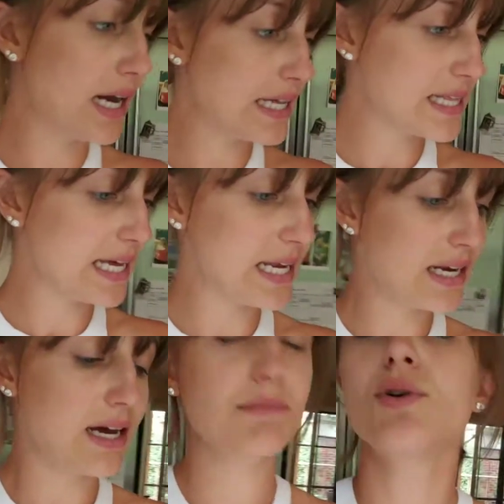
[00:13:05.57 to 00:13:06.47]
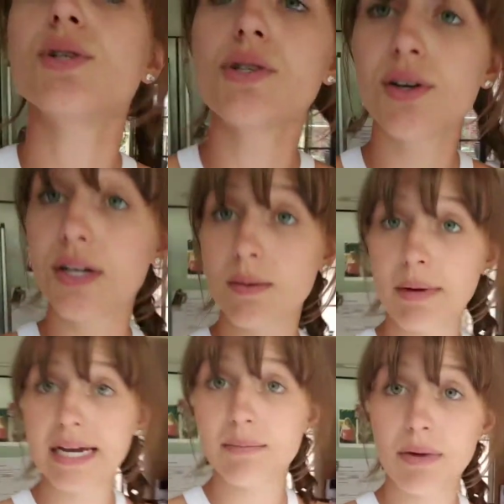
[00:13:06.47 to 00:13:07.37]
then I'm also going to
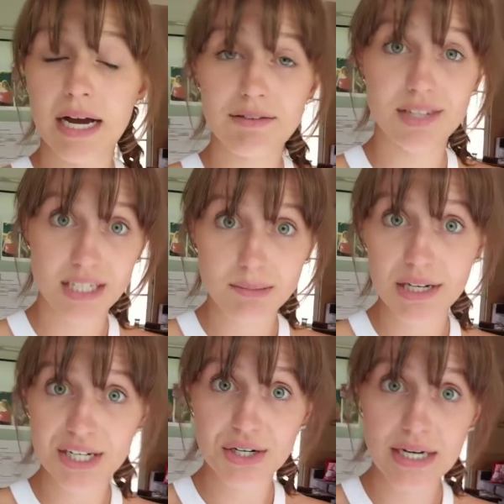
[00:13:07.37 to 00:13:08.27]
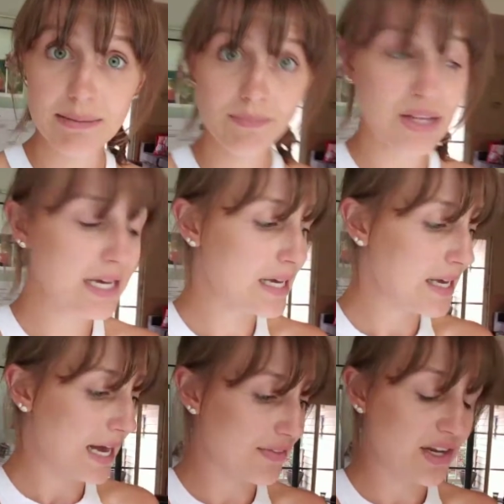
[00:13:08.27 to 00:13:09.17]
make my vanilla buttercream,
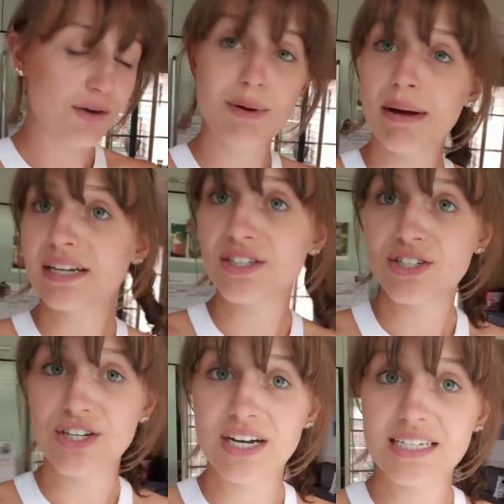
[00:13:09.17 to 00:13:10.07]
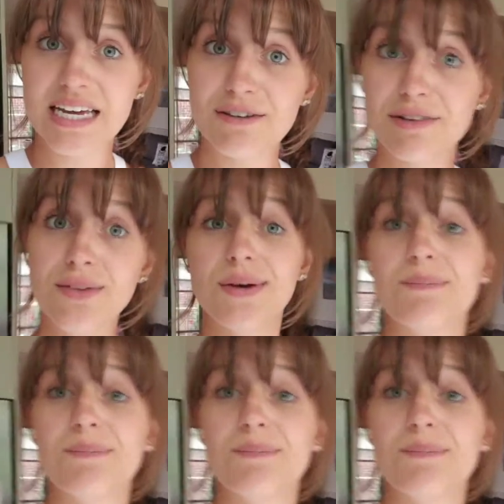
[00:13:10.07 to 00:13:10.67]
and then I'll be back to show you guys how to fill them.